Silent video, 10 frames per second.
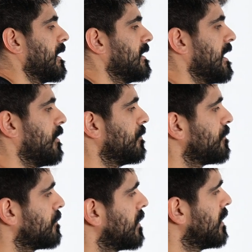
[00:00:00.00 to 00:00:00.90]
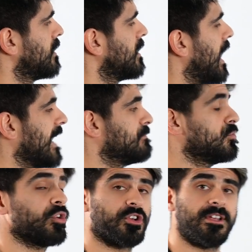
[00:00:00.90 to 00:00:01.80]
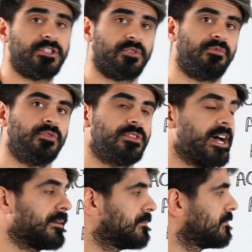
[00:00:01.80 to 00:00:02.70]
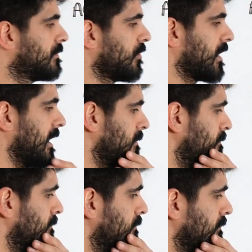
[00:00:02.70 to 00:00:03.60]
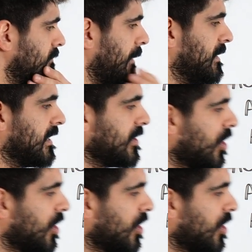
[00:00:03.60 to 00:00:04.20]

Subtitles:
Now, I'm not going to root that, okay? I mean, in the